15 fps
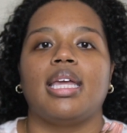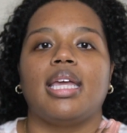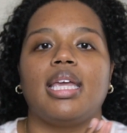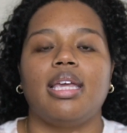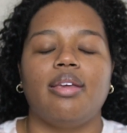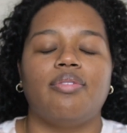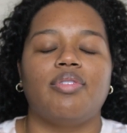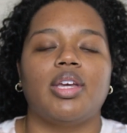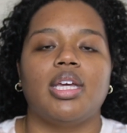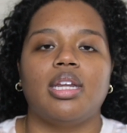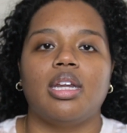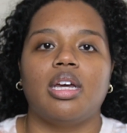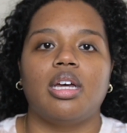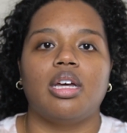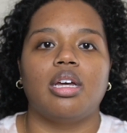
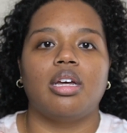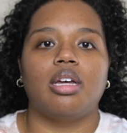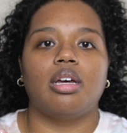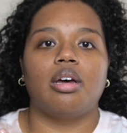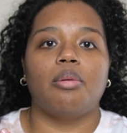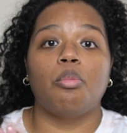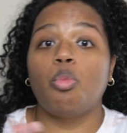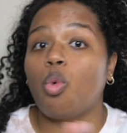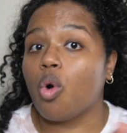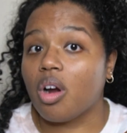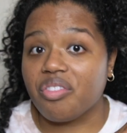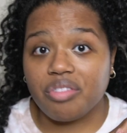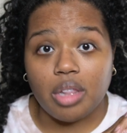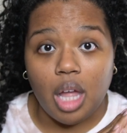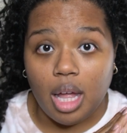even more
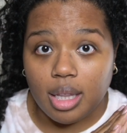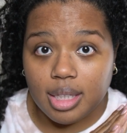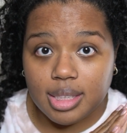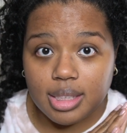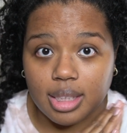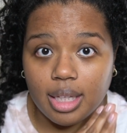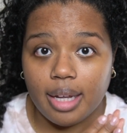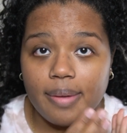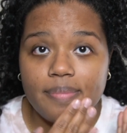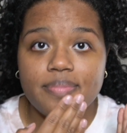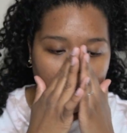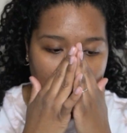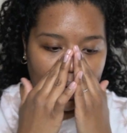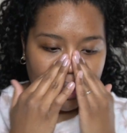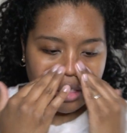flawlessly,
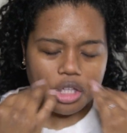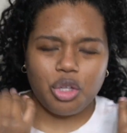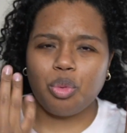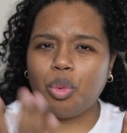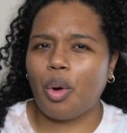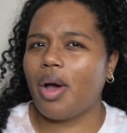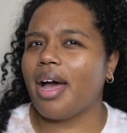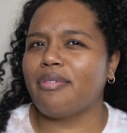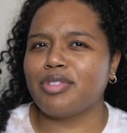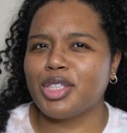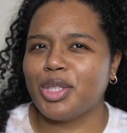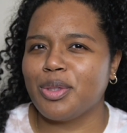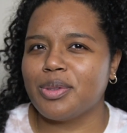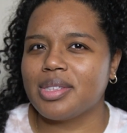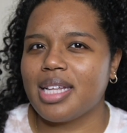and you won't have to
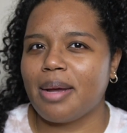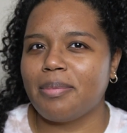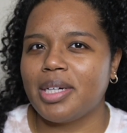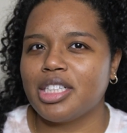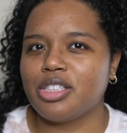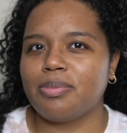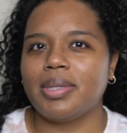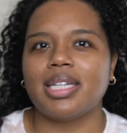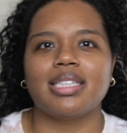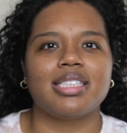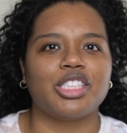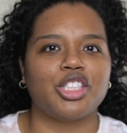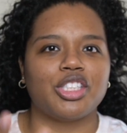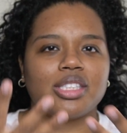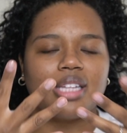use that much because
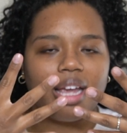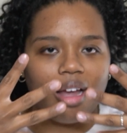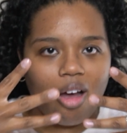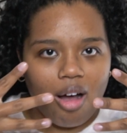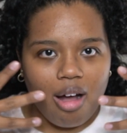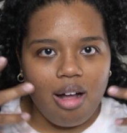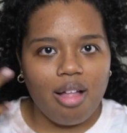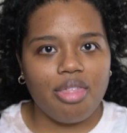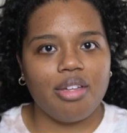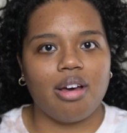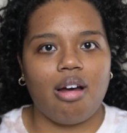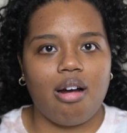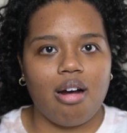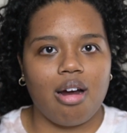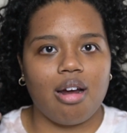it's just like all the
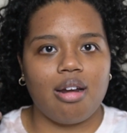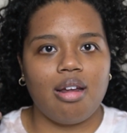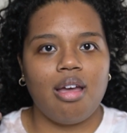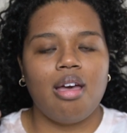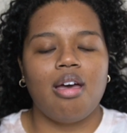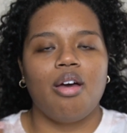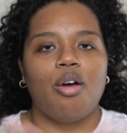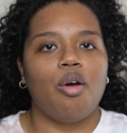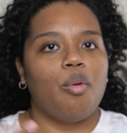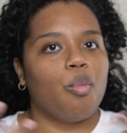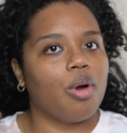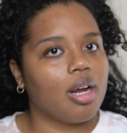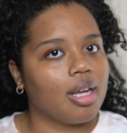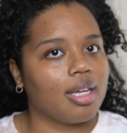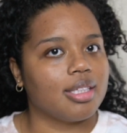hard
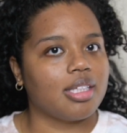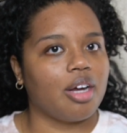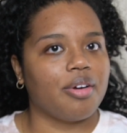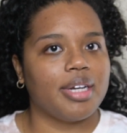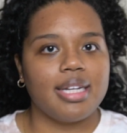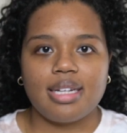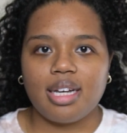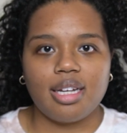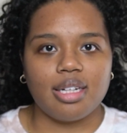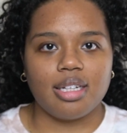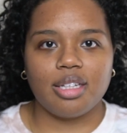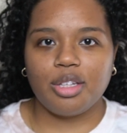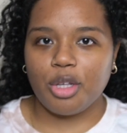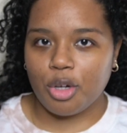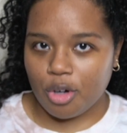work is already
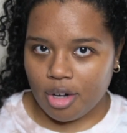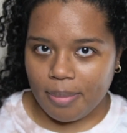done. You know what I